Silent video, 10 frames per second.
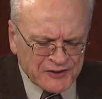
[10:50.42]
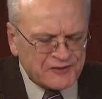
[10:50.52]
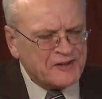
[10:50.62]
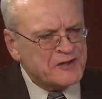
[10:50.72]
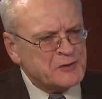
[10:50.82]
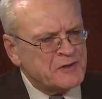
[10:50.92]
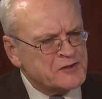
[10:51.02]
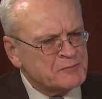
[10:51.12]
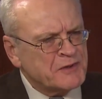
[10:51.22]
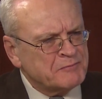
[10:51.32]
an
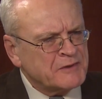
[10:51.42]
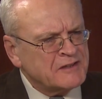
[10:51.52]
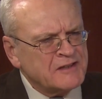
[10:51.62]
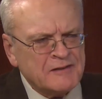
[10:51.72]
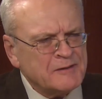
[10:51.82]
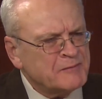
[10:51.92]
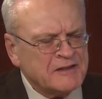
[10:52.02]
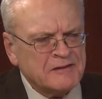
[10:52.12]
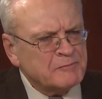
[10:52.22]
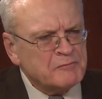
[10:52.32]
exaggeration, but I
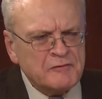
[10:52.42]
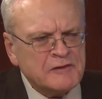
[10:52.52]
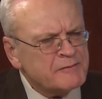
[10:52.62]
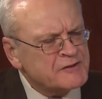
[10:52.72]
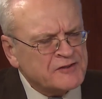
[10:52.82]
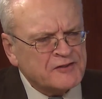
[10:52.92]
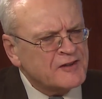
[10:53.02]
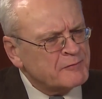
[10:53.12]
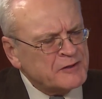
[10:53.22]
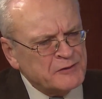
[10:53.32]
mean, leverage is
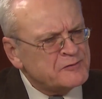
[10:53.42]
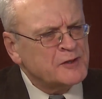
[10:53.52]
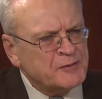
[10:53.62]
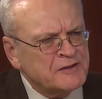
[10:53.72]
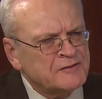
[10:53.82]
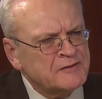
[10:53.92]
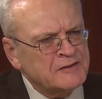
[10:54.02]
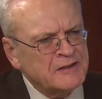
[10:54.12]
not what it used to be, is it?